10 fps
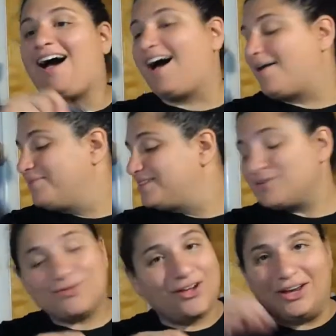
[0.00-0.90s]
Um, this
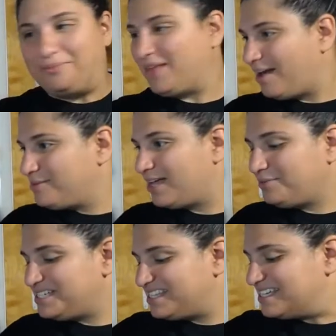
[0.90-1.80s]
was fun. I'm glad
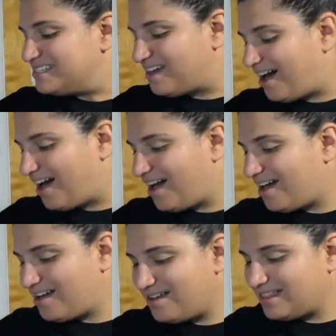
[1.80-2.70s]
we did this.
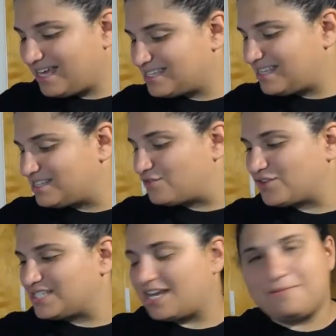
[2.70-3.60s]
I, like I said, this is
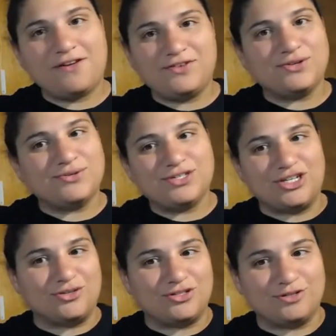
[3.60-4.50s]
the first time I've used
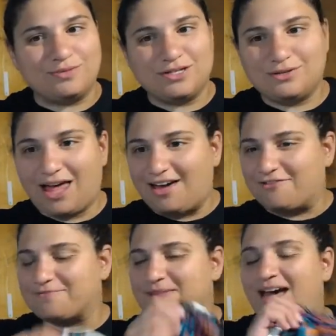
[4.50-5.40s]
YouTube to do
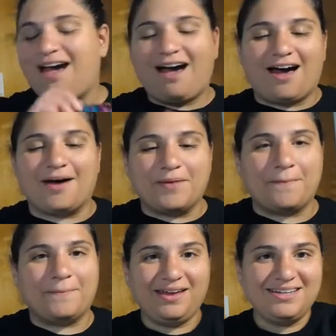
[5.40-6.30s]
live. Um,
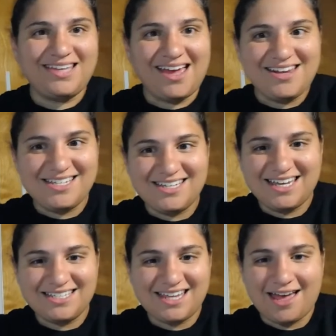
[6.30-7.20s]
but until
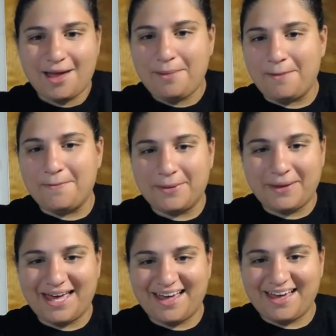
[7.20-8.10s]
next time, bye
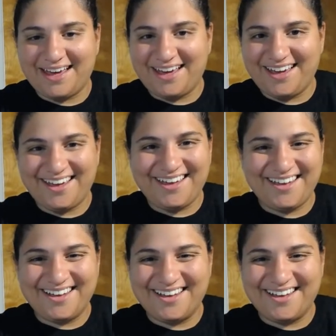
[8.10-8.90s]
bye.